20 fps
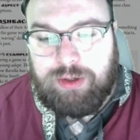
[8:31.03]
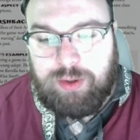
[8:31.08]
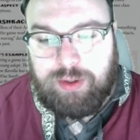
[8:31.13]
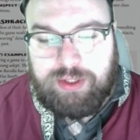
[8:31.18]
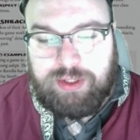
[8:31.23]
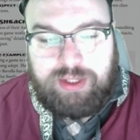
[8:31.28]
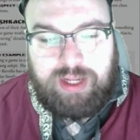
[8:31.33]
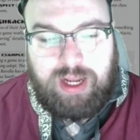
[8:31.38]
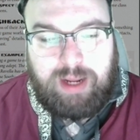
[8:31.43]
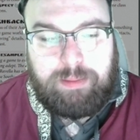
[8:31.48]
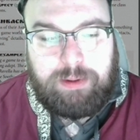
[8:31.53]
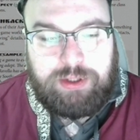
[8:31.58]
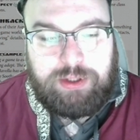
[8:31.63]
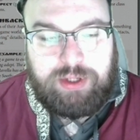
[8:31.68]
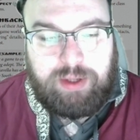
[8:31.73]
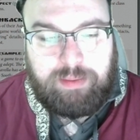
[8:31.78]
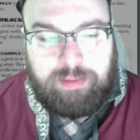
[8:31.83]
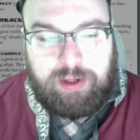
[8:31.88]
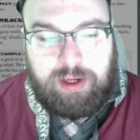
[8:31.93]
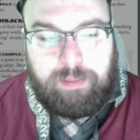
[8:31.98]
to establish
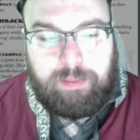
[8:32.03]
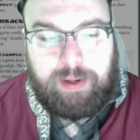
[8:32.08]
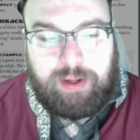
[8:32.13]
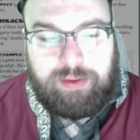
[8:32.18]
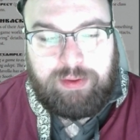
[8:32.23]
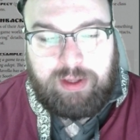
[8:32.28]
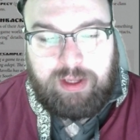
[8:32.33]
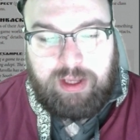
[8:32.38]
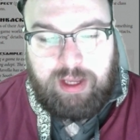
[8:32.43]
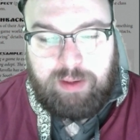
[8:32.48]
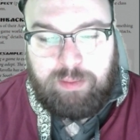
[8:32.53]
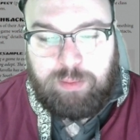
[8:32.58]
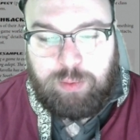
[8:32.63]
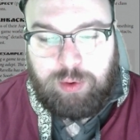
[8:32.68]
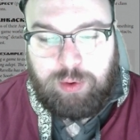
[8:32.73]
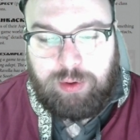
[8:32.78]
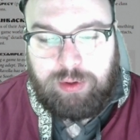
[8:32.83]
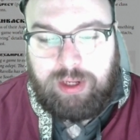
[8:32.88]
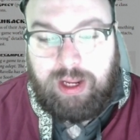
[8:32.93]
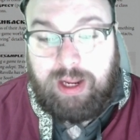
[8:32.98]
something about the game
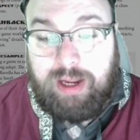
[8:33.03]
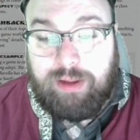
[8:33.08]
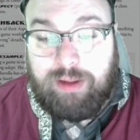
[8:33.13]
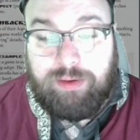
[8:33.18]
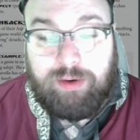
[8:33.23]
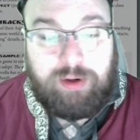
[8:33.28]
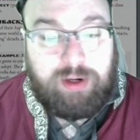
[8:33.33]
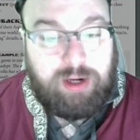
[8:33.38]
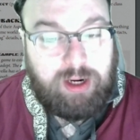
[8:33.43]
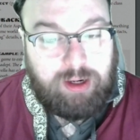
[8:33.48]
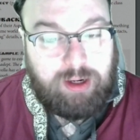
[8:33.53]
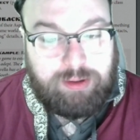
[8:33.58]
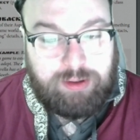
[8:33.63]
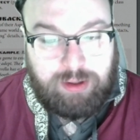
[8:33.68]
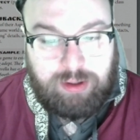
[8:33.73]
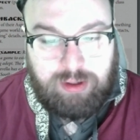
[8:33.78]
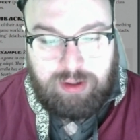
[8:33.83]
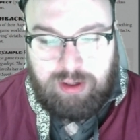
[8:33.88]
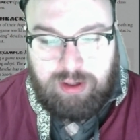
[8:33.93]
world and their character,